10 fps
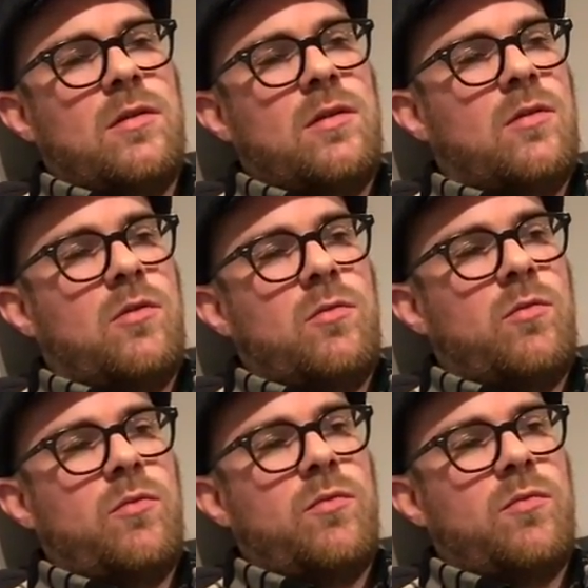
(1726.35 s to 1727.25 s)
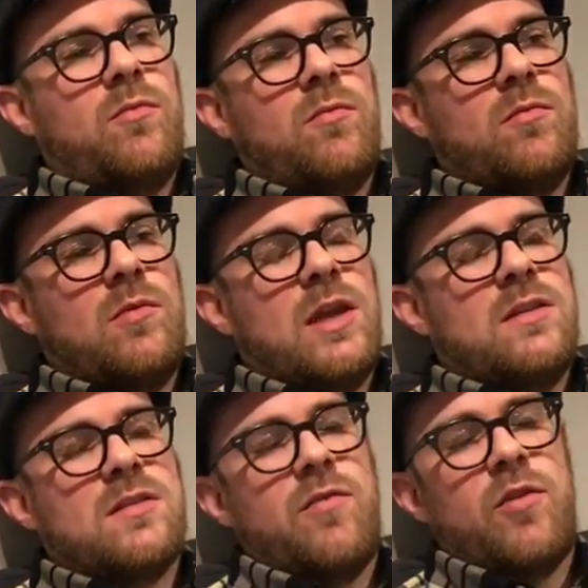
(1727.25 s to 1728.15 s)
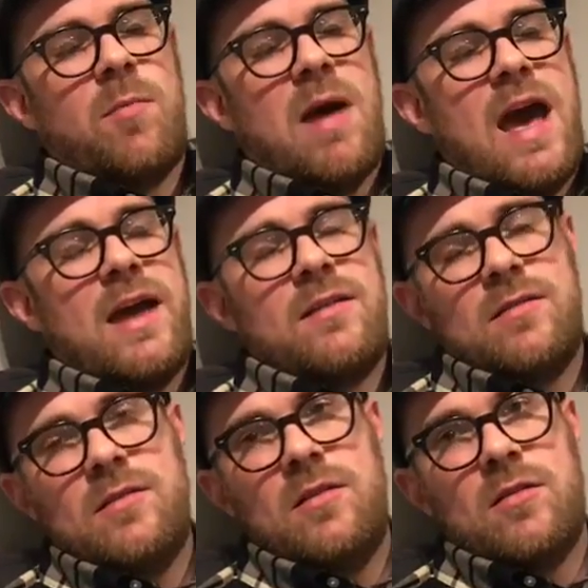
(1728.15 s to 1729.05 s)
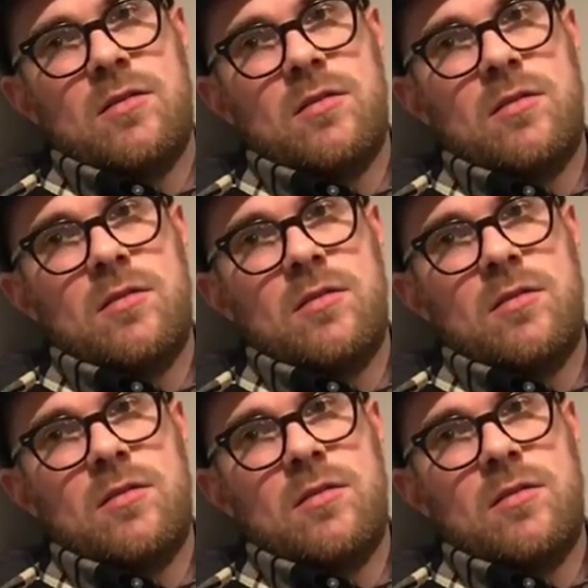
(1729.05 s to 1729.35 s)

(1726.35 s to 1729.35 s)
you know, like stuff on a pad, you know.